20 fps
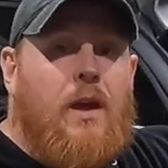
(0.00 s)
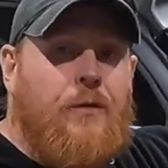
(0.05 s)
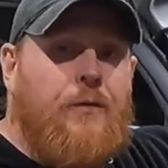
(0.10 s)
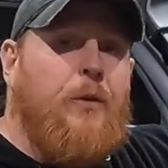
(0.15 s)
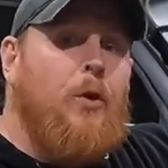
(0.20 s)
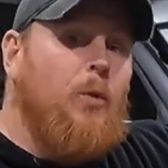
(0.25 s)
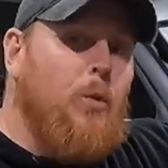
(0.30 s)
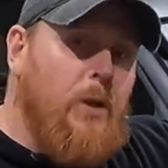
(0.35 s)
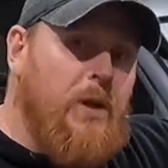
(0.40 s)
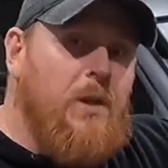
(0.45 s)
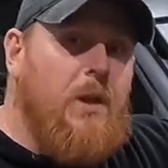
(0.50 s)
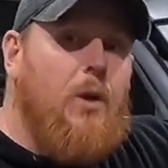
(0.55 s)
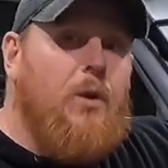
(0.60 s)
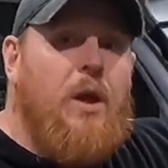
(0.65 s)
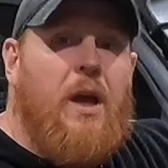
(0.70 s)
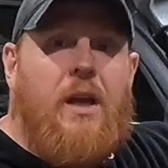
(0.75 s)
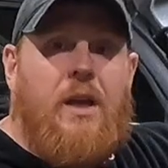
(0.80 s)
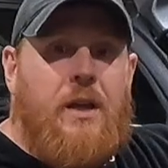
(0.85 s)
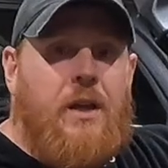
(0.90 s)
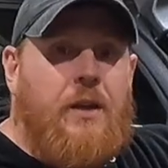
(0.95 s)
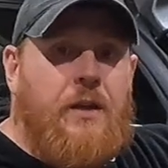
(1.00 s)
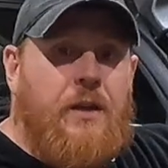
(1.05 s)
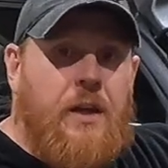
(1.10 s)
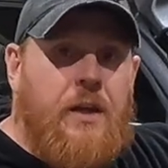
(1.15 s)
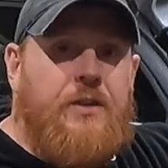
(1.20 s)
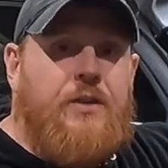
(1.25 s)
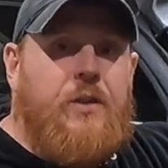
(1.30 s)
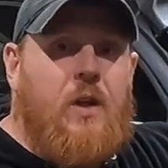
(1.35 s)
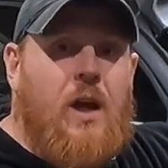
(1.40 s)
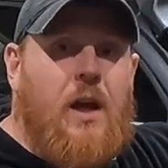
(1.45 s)
If you're relocating a
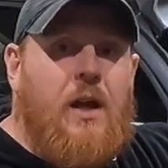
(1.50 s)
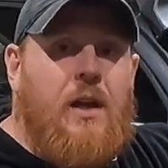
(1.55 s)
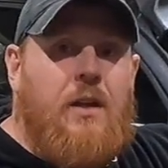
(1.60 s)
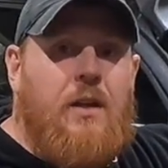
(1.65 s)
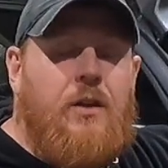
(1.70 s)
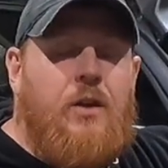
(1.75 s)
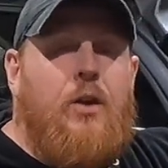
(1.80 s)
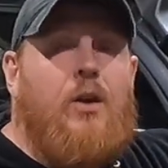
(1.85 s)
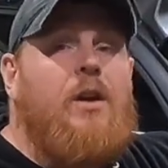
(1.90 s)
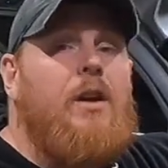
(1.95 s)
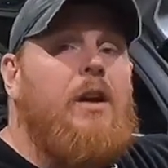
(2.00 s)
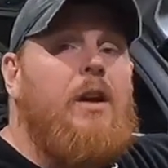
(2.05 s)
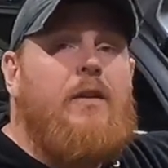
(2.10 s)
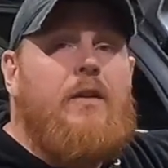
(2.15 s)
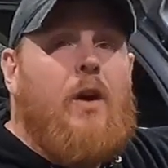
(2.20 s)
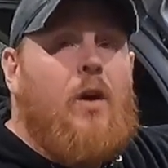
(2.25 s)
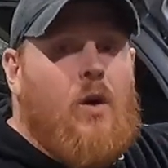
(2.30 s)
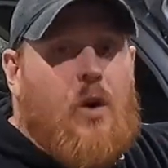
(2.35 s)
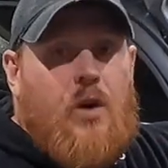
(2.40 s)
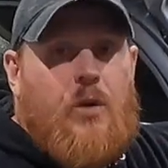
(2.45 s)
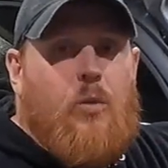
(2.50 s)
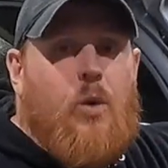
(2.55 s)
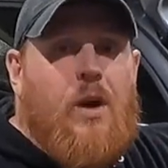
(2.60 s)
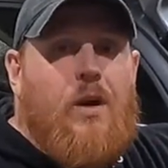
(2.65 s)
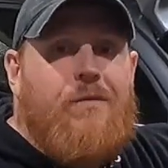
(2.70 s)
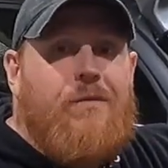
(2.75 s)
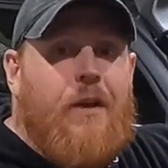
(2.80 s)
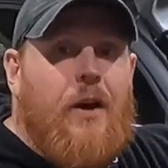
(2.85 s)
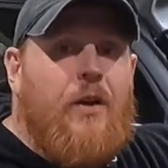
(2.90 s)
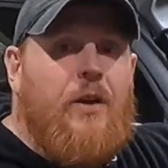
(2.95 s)
ditch light, you're going to need the
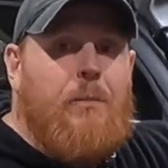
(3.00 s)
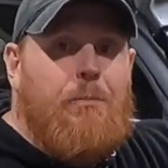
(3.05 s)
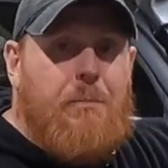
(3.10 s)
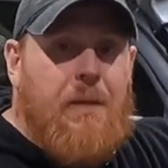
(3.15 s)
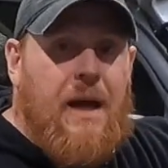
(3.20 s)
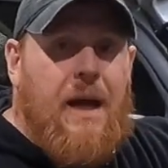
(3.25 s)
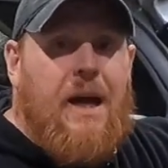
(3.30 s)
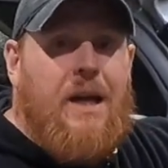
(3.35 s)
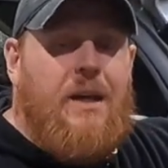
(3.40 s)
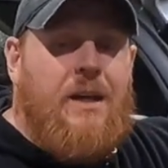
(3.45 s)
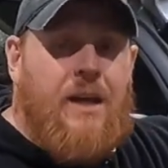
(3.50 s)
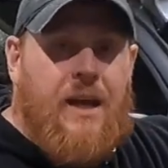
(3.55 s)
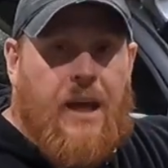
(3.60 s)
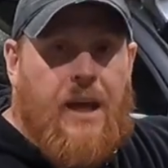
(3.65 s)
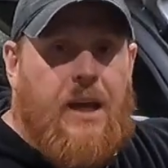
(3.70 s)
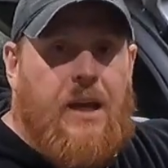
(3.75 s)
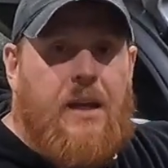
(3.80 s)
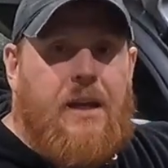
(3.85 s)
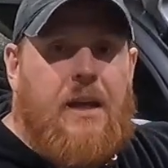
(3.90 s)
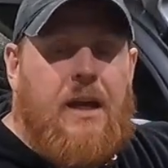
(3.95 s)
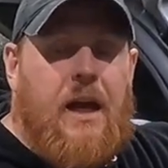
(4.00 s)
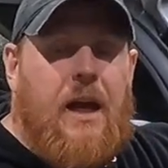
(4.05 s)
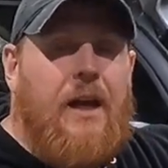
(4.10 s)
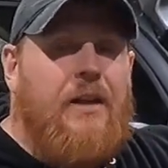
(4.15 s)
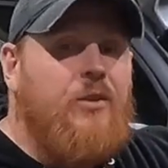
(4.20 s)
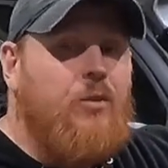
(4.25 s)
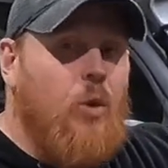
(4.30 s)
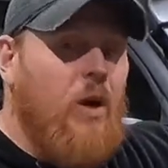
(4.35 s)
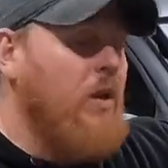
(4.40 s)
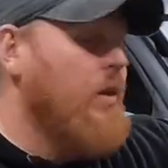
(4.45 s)
hardware found in bag K,
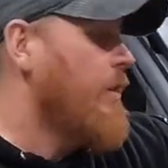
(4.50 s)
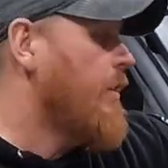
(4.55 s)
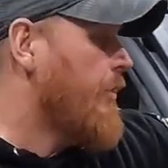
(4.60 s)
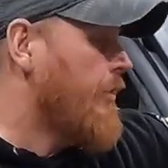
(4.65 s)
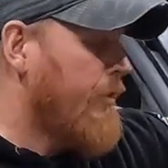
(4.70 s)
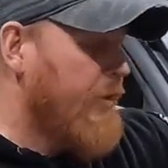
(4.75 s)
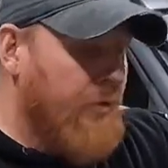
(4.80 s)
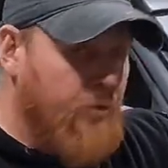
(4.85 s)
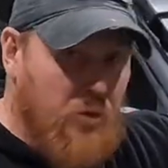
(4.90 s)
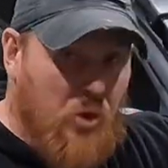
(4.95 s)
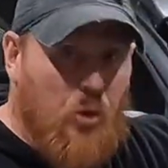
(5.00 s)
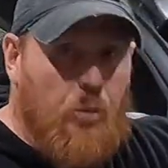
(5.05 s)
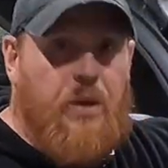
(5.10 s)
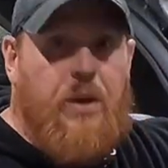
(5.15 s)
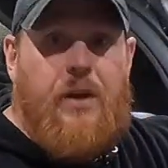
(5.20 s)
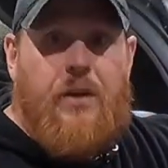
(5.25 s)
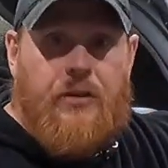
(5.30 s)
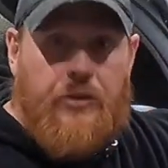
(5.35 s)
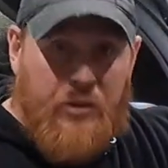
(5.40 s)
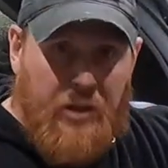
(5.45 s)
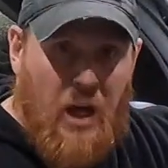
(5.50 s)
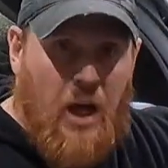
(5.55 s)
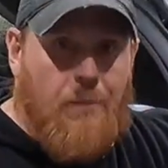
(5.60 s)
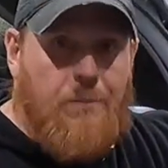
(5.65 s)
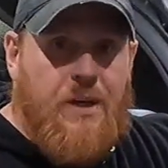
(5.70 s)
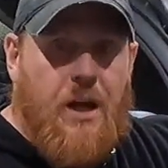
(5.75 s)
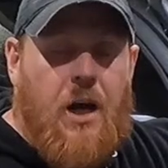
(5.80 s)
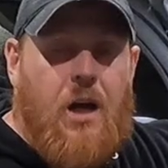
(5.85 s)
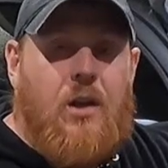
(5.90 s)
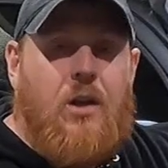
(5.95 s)
as well as the drill bit,
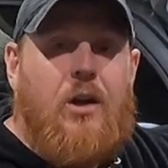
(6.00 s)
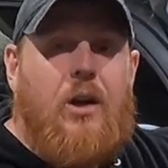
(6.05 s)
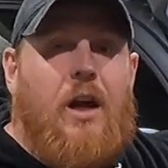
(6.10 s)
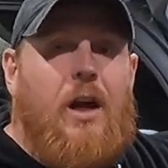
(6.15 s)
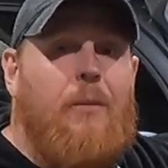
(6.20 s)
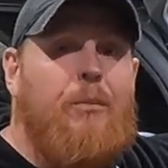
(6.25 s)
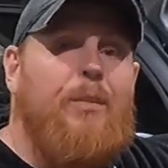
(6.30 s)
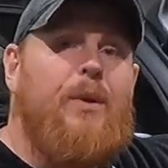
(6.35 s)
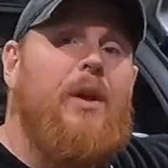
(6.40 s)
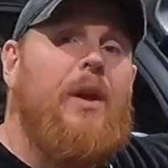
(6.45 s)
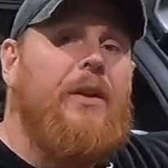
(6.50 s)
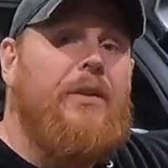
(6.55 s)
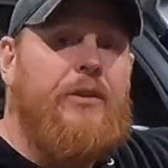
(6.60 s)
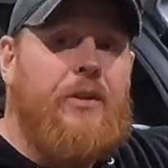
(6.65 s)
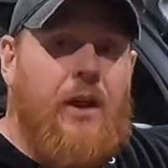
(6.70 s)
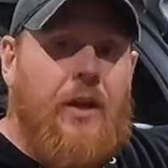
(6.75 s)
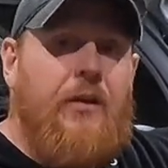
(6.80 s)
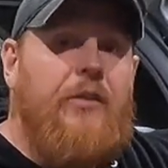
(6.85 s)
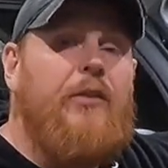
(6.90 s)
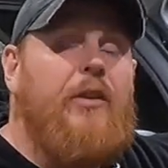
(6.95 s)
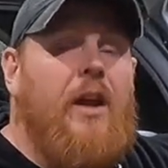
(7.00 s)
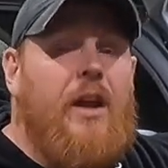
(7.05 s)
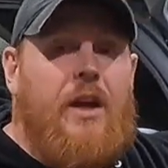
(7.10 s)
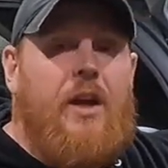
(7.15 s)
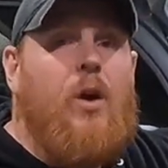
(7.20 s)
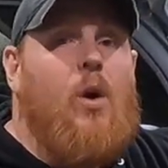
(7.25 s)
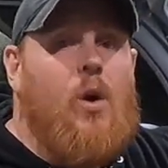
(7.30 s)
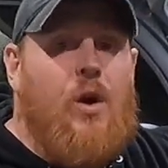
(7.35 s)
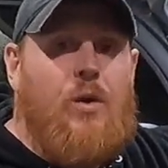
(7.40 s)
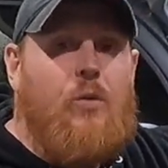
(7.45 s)
stop collar, and plus nut
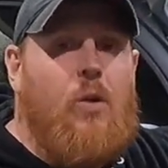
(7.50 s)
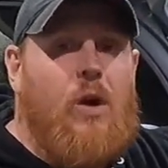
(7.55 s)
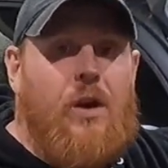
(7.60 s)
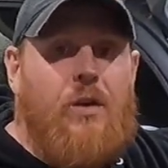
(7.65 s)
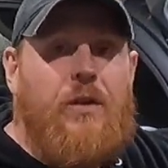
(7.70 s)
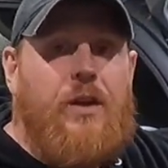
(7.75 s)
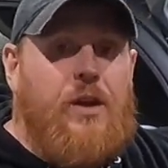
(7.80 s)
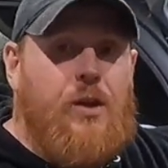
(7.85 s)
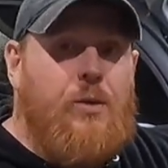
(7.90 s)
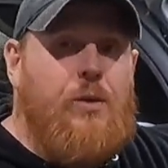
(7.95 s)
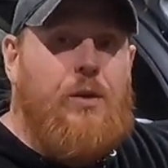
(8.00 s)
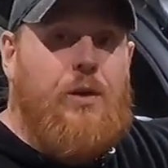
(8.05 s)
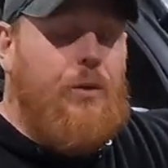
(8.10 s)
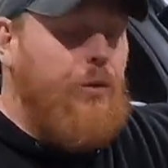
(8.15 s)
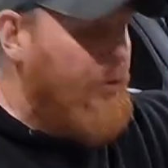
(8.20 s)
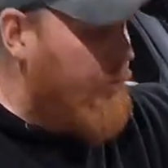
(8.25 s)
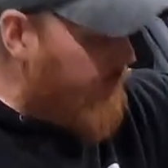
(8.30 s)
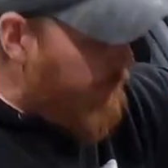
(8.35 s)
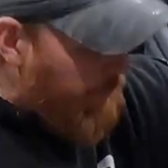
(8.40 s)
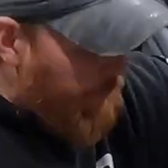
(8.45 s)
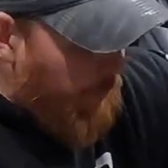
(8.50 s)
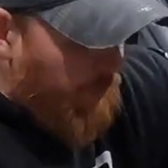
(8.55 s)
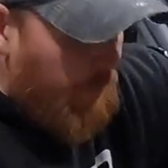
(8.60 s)
setting hardware that you used